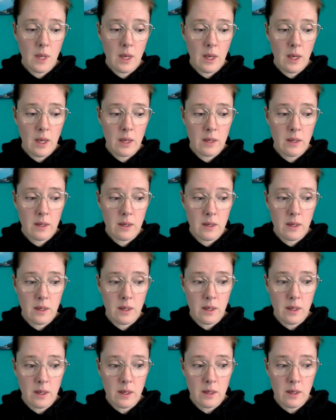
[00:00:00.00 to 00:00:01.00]

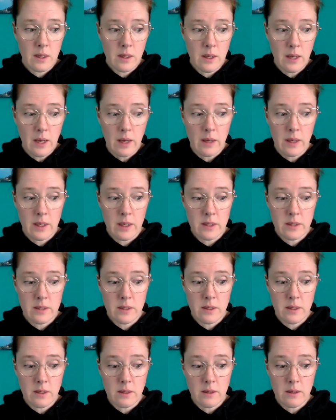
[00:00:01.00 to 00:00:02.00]

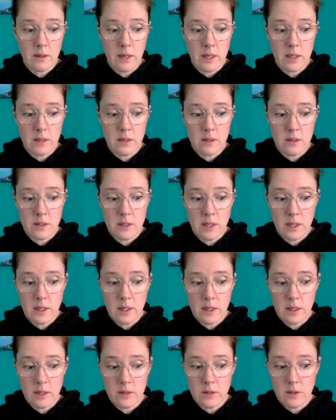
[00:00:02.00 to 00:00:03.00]
Anton's saying
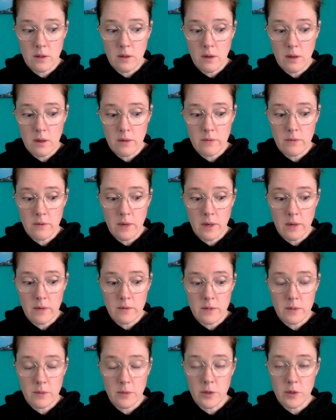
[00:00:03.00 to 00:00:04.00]
that there's a lot of
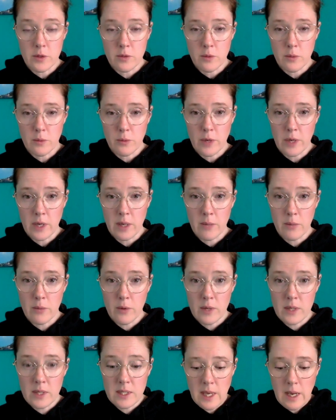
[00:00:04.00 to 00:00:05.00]
spiritual breaking
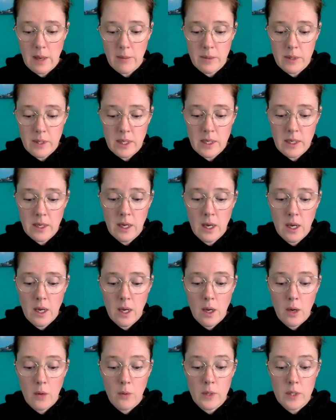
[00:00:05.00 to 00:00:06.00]
points happening,
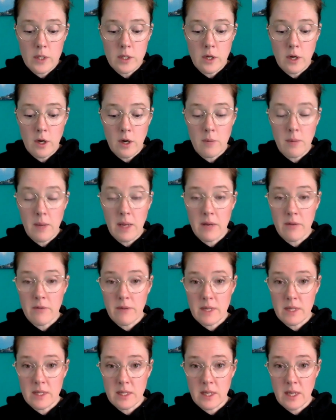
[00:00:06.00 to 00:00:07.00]
which are
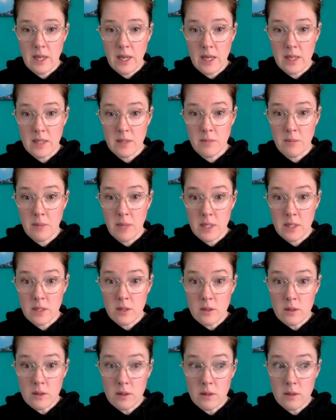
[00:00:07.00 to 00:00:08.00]
manifesting as
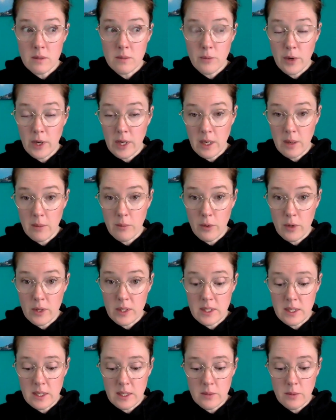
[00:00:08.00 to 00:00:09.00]
mental breaking
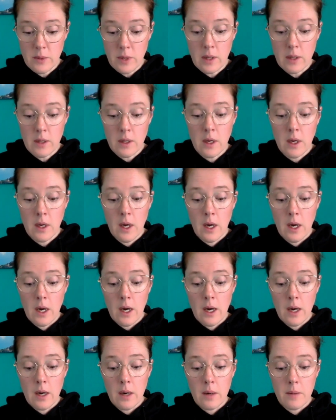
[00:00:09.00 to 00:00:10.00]
points as well.
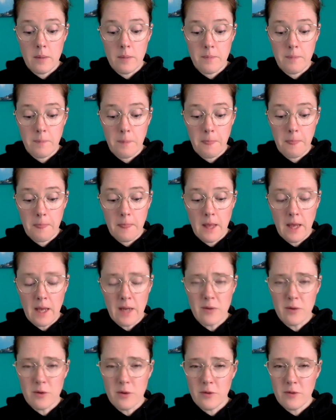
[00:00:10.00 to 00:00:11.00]
I
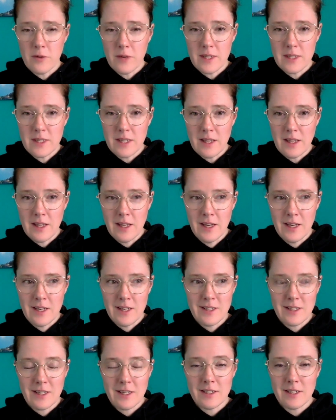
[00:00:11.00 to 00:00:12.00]
don't know if I said
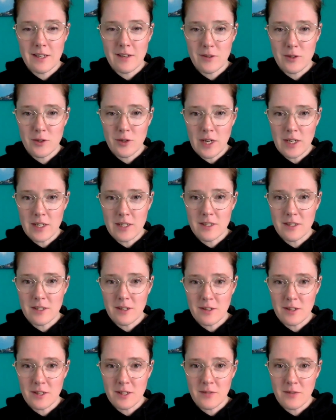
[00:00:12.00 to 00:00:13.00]
this because I tried to
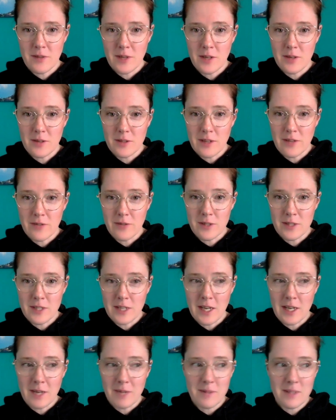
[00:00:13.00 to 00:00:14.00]
start this video several
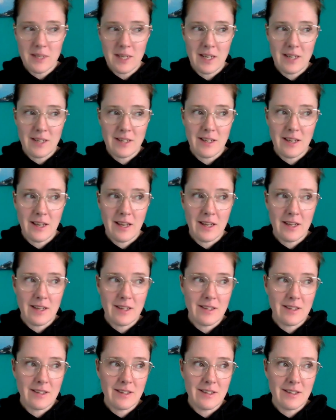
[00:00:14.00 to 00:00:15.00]
times
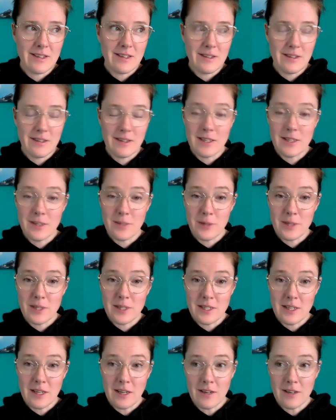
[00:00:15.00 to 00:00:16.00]
and this one
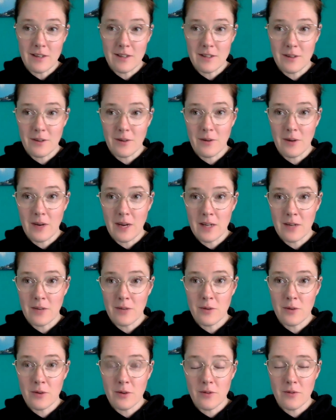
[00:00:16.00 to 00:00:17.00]
stuck. So I don't
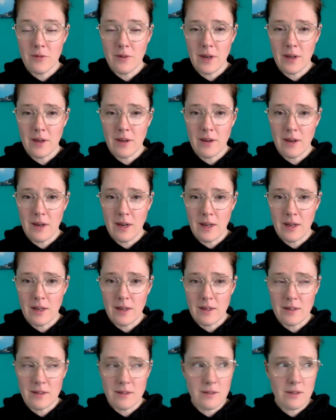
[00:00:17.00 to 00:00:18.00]
know if
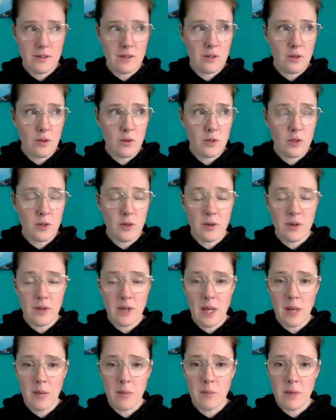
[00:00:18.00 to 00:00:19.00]
I told you her
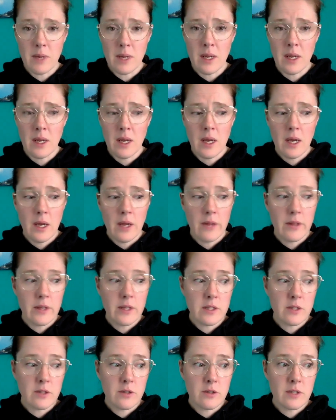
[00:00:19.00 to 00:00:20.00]
name, but
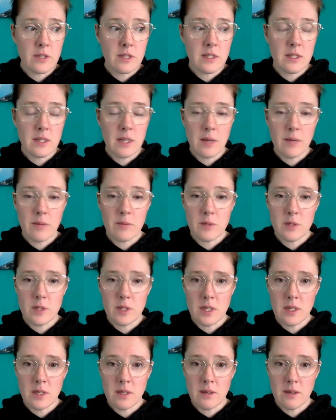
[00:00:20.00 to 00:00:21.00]
this nurse's name,
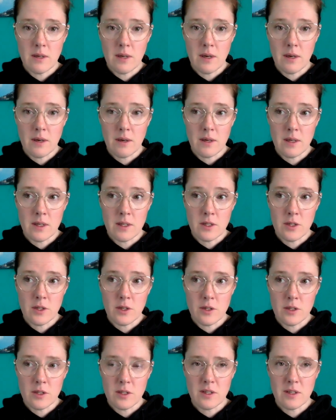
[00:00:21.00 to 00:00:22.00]
she in
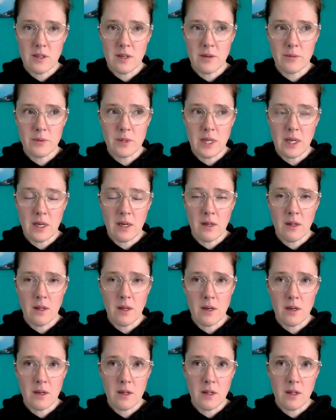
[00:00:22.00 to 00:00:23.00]
church, I was like Cla,